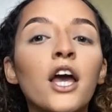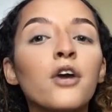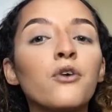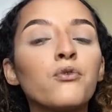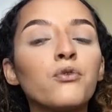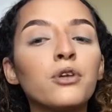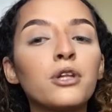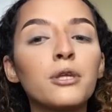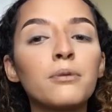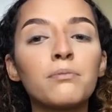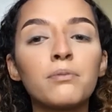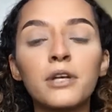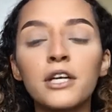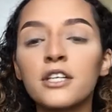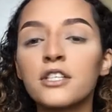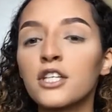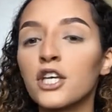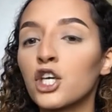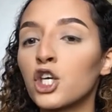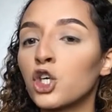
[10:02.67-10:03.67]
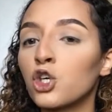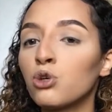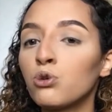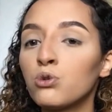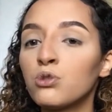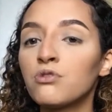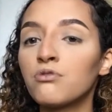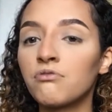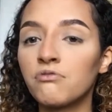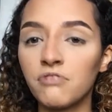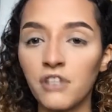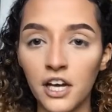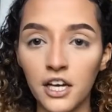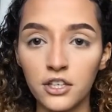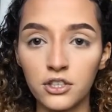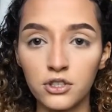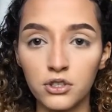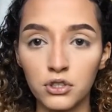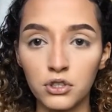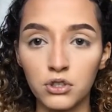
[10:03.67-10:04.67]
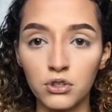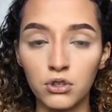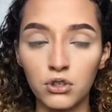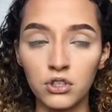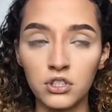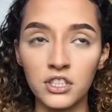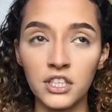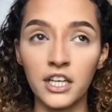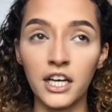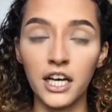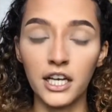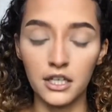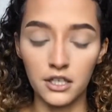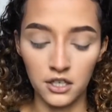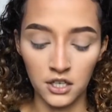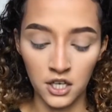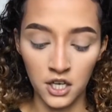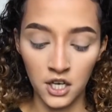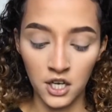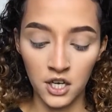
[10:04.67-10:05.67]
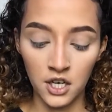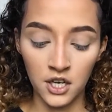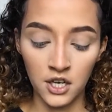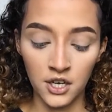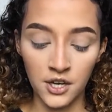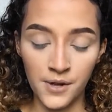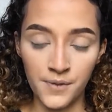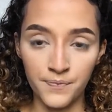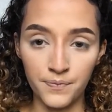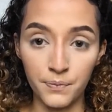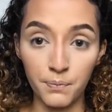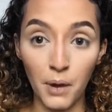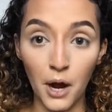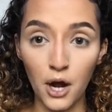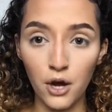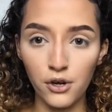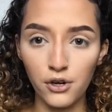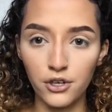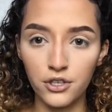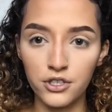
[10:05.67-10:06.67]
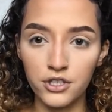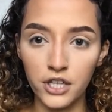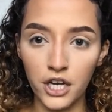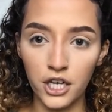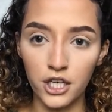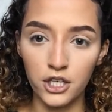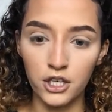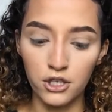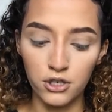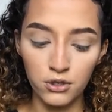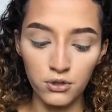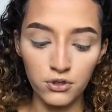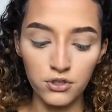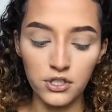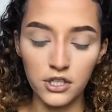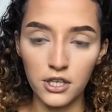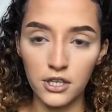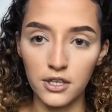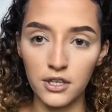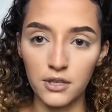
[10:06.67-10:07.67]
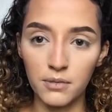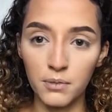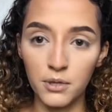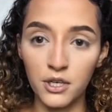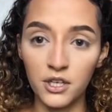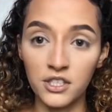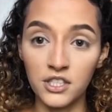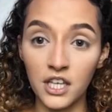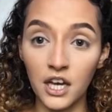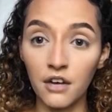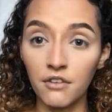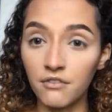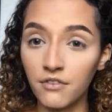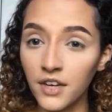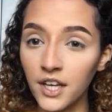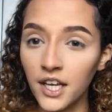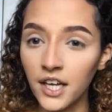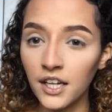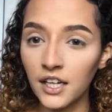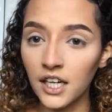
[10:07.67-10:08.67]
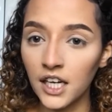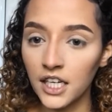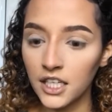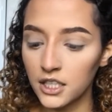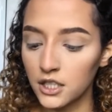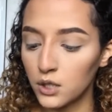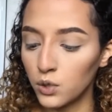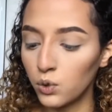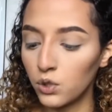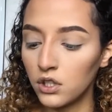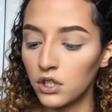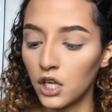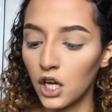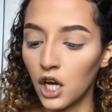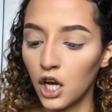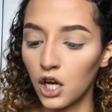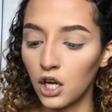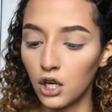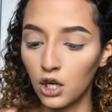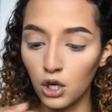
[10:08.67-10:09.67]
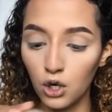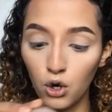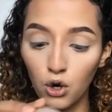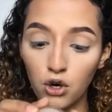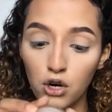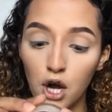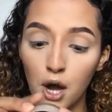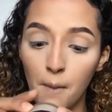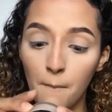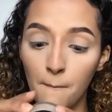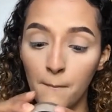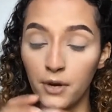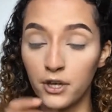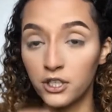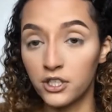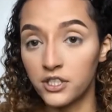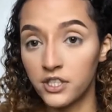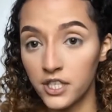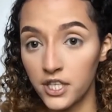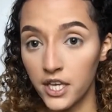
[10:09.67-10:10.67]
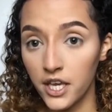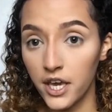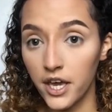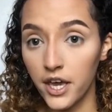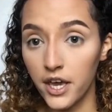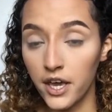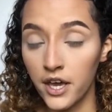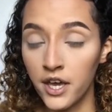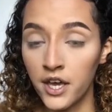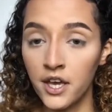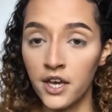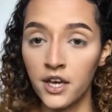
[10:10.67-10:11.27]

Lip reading: It really plays a huge factor on the kind of powders that you're using, because I realized with Laura Mercier,